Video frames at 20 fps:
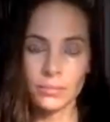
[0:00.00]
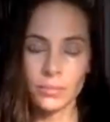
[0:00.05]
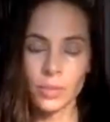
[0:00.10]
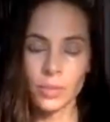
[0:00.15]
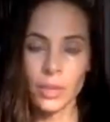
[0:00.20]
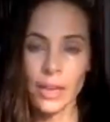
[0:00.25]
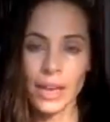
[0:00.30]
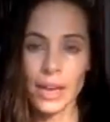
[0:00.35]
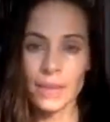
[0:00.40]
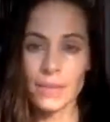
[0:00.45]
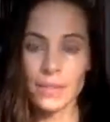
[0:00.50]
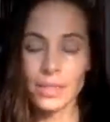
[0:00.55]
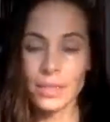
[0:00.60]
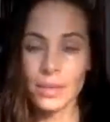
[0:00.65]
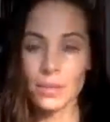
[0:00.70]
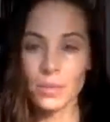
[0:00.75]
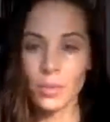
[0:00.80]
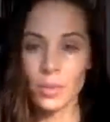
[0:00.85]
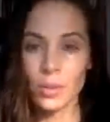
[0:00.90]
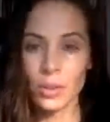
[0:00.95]
perhaps the
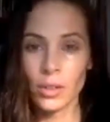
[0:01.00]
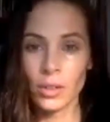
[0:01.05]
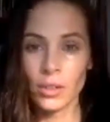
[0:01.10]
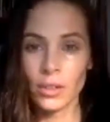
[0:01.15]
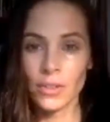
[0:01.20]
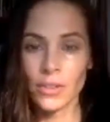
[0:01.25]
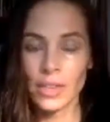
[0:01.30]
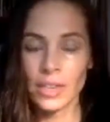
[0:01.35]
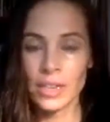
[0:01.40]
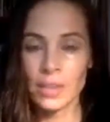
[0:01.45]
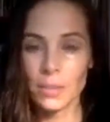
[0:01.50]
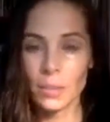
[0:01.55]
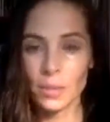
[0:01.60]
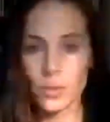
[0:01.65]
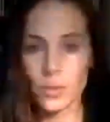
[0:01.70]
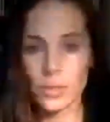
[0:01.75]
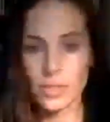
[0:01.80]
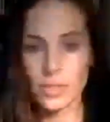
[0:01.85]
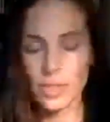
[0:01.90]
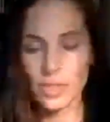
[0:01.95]
more that it
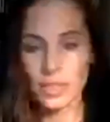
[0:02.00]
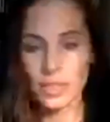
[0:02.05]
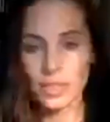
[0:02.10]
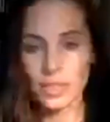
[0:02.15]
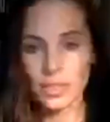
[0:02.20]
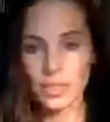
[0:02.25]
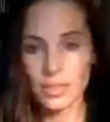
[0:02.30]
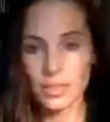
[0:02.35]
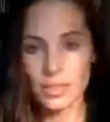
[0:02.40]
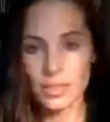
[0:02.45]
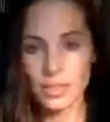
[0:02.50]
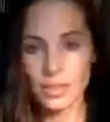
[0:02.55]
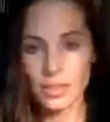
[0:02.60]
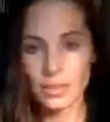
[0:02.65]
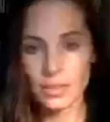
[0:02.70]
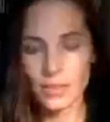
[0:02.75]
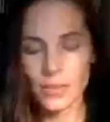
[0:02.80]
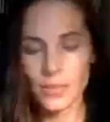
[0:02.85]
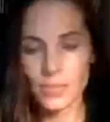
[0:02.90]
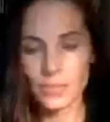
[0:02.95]
persists.
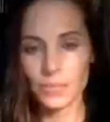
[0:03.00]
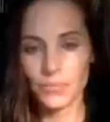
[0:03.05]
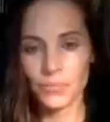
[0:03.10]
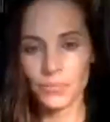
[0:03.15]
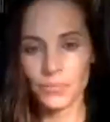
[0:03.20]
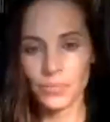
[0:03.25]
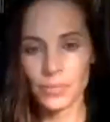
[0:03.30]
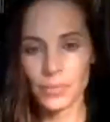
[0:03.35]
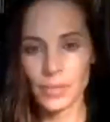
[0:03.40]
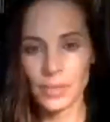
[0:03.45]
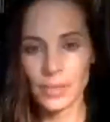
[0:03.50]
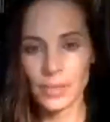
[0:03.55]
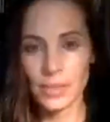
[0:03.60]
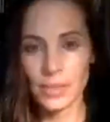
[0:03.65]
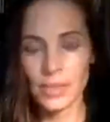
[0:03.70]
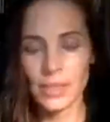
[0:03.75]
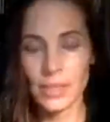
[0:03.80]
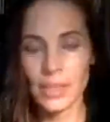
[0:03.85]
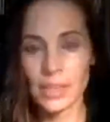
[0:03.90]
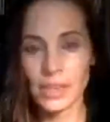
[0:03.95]

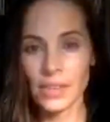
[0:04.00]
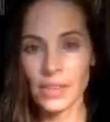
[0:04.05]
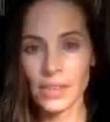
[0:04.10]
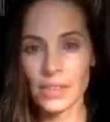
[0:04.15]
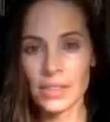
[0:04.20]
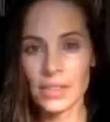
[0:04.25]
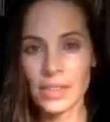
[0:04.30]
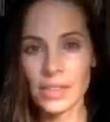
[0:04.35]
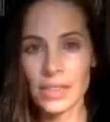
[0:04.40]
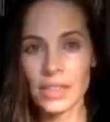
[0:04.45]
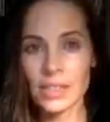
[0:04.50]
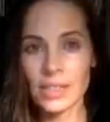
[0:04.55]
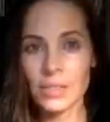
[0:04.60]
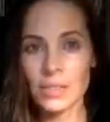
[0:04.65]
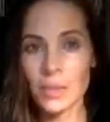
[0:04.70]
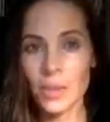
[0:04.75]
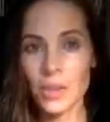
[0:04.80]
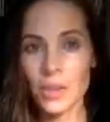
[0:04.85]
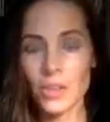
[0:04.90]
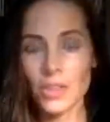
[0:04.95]
Think of it as like a
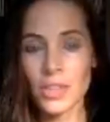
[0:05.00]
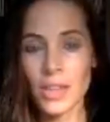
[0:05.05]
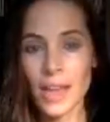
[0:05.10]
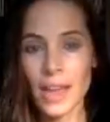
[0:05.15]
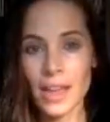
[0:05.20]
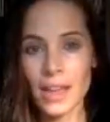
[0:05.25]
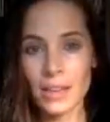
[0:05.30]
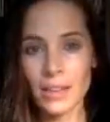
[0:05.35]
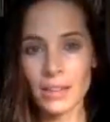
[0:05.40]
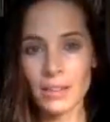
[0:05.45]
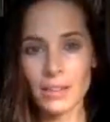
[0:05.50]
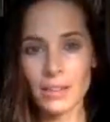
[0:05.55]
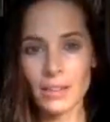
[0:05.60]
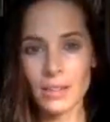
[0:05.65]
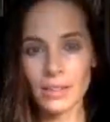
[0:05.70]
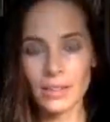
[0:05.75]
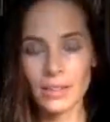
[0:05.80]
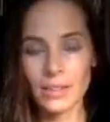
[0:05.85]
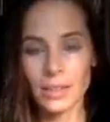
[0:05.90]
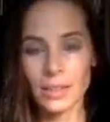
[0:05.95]
small child.
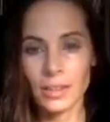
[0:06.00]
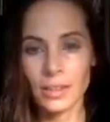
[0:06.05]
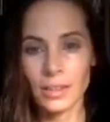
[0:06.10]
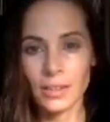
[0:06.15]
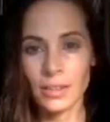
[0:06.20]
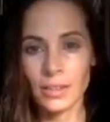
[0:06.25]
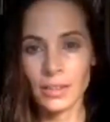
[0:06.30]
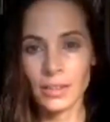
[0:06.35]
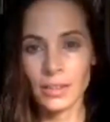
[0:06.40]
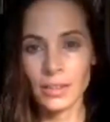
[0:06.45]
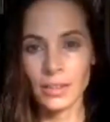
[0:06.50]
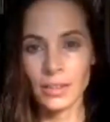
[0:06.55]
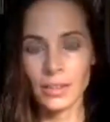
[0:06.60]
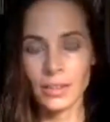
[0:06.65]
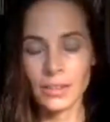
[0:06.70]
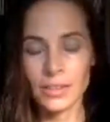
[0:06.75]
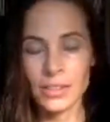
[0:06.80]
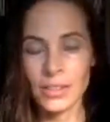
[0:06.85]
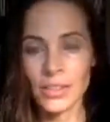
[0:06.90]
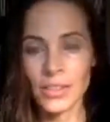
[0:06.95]

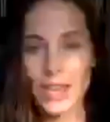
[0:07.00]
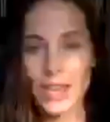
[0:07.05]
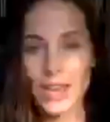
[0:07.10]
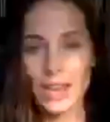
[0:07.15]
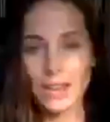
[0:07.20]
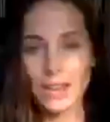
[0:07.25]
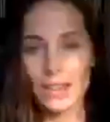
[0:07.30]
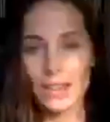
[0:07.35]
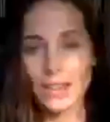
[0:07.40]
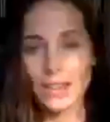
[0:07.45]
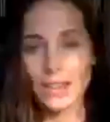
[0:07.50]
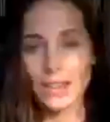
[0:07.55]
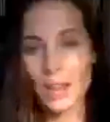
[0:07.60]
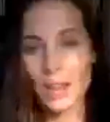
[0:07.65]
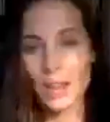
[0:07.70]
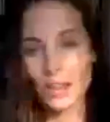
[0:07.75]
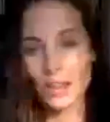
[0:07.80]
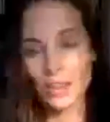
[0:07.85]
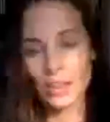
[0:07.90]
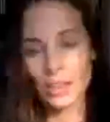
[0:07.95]
And the child is
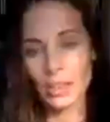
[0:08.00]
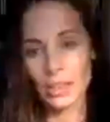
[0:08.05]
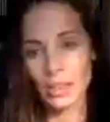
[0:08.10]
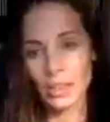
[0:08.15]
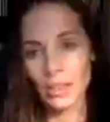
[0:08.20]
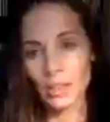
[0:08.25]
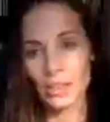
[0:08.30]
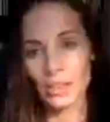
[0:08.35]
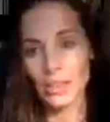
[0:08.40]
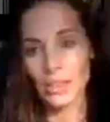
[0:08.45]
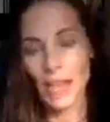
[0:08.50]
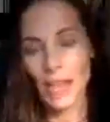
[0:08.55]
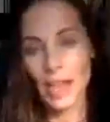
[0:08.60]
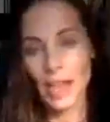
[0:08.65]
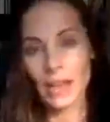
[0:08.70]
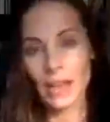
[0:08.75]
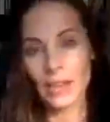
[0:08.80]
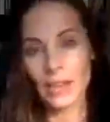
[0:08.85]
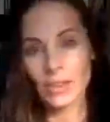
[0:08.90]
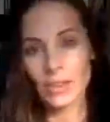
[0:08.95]
hungry or
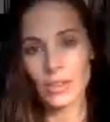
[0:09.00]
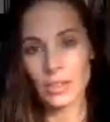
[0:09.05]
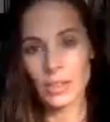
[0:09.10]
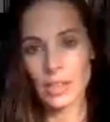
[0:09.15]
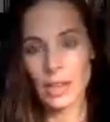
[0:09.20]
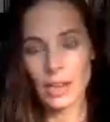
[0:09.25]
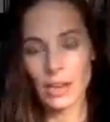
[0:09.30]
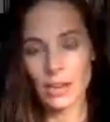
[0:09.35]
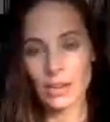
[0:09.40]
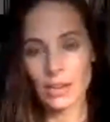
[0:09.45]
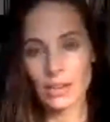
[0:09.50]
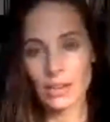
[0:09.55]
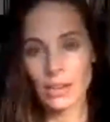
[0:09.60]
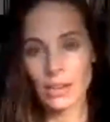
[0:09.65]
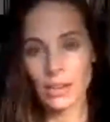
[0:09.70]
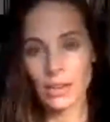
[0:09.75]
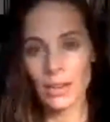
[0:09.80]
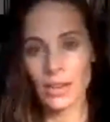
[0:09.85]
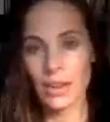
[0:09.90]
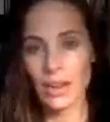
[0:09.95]
sad or scared,
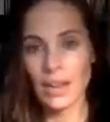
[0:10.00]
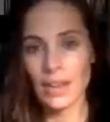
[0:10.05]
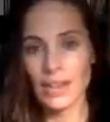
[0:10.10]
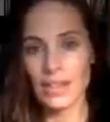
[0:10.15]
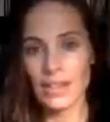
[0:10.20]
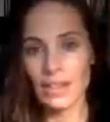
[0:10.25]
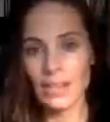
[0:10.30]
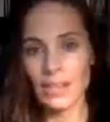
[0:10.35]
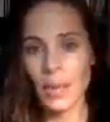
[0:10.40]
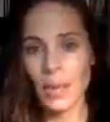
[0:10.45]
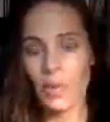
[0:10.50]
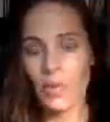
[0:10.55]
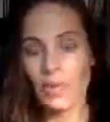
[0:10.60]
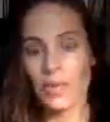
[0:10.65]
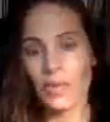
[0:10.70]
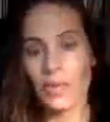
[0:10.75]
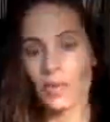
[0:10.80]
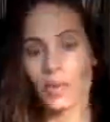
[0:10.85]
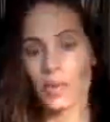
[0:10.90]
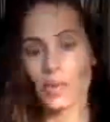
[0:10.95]
and it's
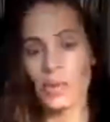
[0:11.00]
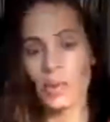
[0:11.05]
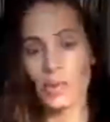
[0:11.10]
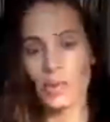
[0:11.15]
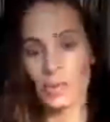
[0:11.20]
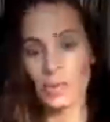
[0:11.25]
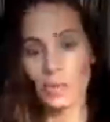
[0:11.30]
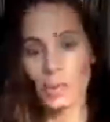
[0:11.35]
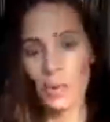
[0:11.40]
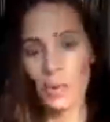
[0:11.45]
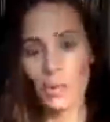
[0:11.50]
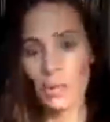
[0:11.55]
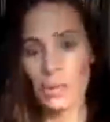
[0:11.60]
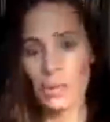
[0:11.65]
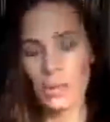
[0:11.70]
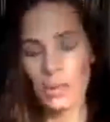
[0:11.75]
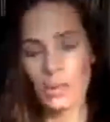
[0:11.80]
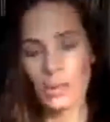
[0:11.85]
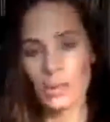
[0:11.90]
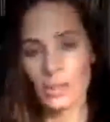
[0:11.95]
pulling on you and
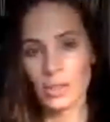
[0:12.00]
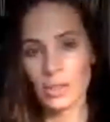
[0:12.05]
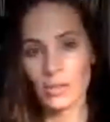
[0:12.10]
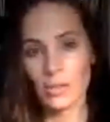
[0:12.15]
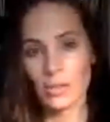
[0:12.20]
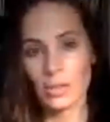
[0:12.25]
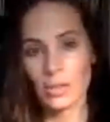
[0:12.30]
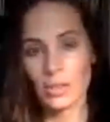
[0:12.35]
pulling on you.